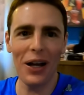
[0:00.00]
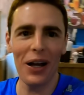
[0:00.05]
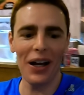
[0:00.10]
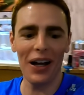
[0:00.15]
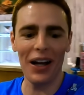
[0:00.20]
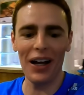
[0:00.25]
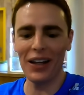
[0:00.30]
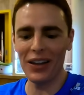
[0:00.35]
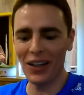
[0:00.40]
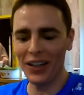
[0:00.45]

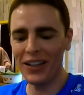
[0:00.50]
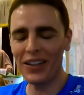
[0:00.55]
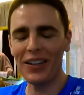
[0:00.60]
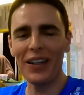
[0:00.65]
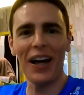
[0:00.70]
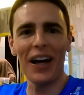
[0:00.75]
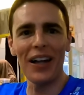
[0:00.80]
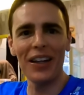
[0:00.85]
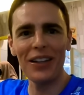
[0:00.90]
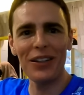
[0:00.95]
I, I like
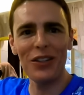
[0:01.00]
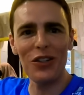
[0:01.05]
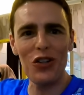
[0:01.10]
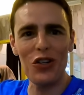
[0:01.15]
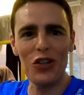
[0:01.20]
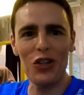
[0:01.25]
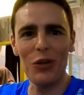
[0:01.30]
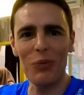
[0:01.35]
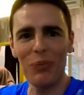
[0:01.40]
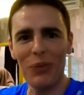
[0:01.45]
that. I like to
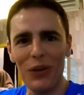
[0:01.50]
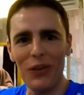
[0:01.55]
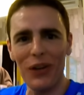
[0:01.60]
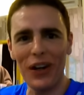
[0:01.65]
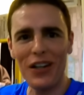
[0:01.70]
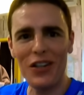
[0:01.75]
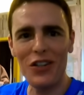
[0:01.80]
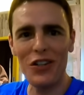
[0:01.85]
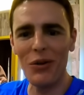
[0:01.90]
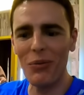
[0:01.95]
scoop the
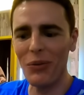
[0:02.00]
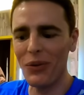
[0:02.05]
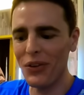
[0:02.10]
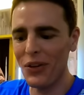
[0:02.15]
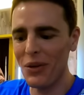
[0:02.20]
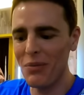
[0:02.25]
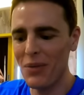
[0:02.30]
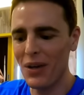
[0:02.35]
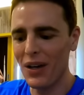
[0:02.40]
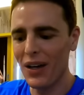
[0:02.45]
rice up with
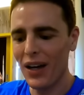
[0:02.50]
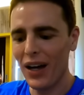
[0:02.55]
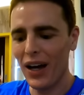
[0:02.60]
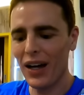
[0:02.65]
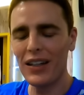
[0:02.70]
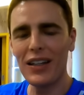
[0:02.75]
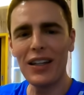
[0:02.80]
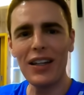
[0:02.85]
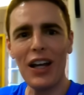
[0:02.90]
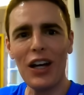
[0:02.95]
them
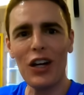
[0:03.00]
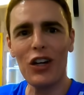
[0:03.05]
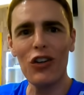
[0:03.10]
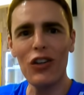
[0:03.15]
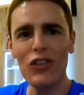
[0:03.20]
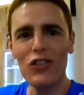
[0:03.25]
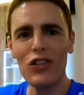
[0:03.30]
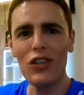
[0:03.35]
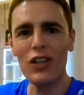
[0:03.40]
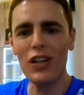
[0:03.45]
and get that
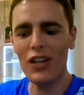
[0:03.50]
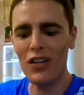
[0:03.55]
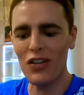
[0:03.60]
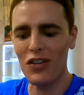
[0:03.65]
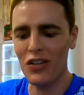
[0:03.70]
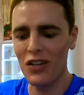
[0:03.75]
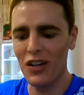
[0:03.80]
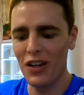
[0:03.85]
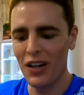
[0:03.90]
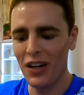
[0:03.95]

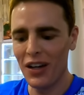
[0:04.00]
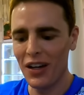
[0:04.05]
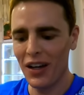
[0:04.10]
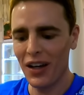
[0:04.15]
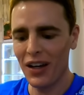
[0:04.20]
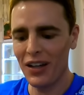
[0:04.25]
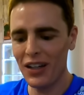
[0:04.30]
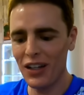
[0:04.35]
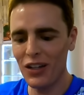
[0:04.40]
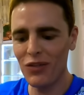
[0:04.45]
crunchiness,
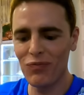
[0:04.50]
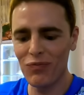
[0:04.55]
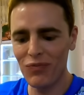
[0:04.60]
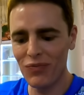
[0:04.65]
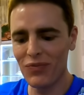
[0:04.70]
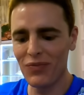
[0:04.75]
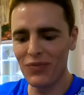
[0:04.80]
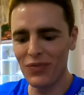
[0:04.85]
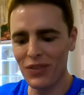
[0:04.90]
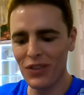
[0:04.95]
and
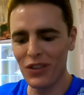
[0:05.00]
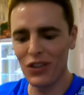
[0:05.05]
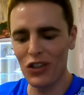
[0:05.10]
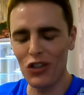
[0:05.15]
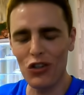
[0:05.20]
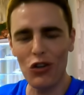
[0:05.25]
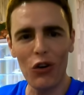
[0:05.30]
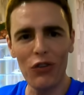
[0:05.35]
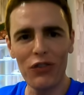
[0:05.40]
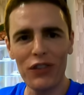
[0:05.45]
then the
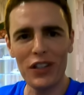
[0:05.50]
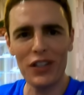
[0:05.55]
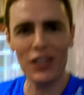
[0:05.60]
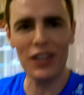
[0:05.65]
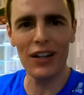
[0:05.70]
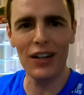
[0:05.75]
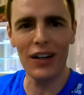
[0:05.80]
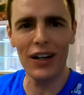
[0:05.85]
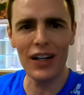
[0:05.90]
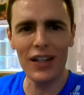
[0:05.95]
softness
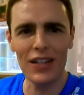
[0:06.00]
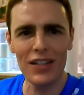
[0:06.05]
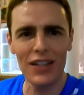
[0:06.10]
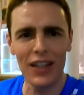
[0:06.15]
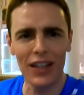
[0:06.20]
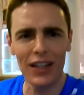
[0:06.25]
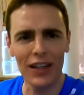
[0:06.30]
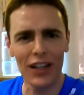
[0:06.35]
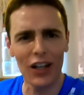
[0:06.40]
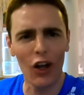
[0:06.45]
of the rice,
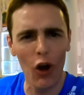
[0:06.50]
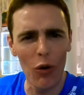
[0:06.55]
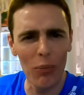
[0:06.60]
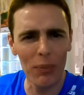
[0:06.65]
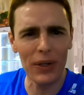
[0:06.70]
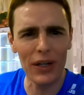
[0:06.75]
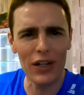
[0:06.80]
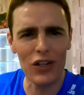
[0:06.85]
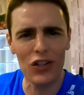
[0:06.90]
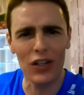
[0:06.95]
the, the
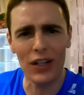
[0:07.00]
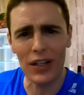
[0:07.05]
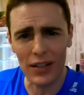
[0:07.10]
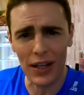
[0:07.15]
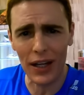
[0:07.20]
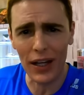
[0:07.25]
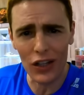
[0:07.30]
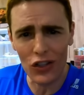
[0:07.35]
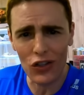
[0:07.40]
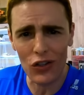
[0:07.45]
combination of
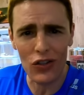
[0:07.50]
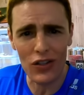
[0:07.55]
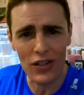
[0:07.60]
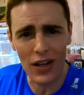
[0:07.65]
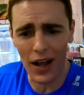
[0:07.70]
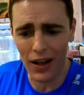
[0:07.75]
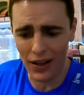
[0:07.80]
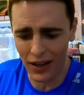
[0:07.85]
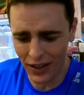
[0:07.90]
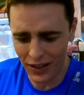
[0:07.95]
textures
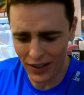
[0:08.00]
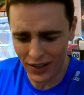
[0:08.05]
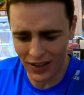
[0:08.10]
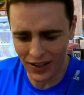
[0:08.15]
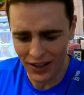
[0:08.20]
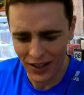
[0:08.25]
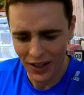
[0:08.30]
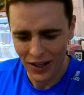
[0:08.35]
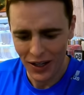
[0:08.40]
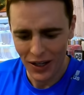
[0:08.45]
that I
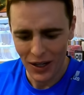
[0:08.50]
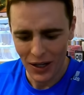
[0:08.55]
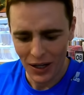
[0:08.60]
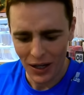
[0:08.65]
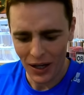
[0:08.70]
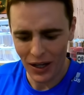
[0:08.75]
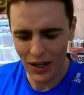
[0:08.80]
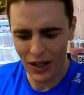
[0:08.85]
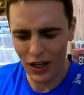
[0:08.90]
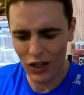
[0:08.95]
like.
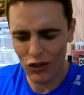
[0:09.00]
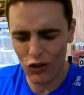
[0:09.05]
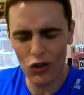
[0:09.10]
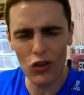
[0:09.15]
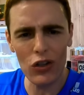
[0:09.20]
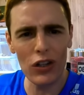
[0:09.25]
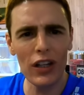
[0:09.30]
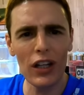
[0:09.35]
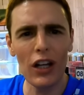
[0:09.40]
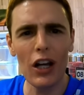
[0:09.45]
Uh,
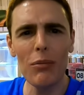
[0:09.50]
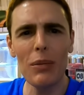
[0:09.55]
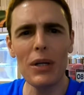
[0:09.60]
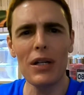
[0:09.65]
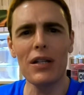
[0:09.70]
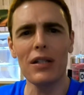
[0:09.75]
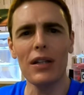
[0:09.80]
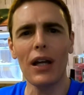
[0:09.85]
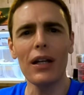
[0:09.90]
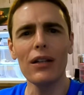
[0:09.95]
usually they come
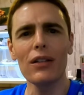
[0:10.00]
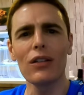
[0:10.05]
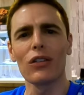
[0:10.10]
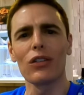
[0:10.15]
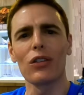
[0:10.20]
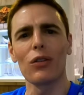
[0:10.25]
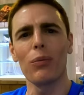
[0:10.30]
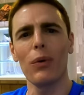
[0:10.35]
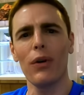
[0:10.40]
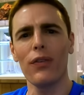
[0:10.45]
as
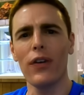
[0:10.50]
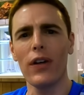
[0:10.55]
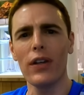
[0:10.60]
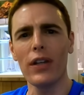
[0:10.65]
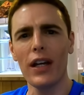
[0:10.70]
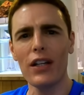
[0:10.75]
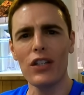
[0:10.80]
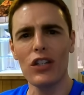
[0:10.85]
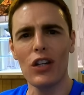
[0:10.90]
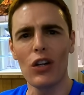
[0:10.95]
standard with a
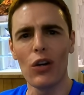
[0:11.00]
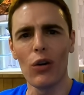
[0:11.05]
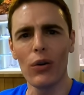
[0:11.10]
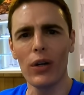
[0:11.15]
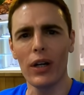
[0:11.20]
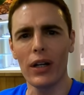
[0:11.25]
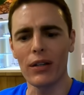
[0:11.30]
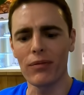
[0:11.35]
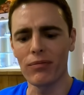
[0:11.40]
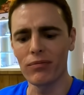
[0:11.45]
nasi
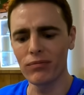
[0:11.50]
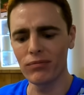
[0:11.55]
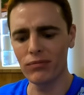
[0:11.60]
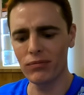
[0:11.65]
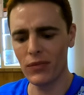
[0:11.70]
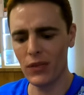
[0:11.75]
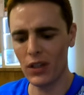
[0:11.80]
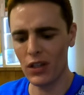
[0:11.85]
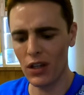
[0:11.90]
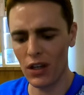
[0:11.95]
goreng.
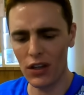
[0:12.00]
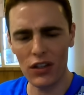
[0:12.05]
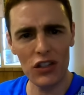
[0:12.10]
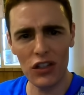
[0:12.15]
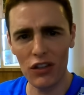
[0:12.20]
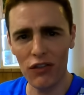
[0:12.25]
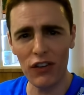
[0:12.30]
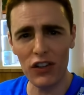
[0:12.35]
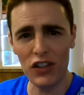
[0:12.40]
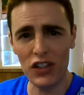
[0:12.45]
This, this
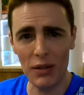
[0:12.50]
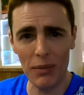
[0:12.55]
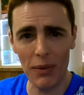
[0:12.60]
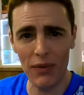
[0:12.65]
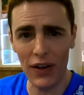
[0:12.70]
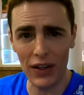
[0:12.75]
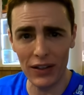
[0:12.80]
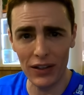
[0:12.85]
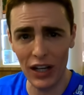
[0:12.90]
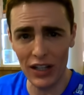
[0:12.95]
is the first time
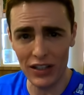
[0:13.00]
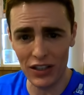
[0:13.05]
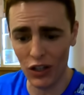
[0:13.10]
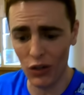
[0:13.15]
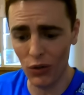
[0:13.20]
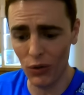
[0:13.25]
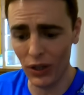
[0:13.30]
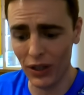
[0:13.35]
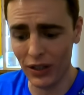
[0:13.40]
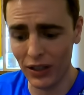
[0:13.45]
I've had nasi
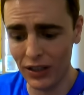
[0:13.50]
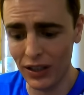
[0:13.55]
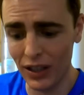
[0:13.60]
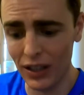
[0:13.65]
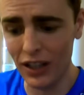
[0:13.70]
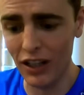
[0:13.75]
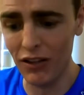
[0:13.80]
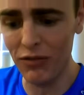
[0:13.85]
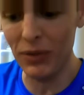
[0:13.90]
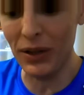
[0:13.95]
goreng they
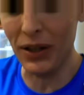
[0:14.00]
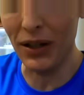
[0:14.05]
didn't give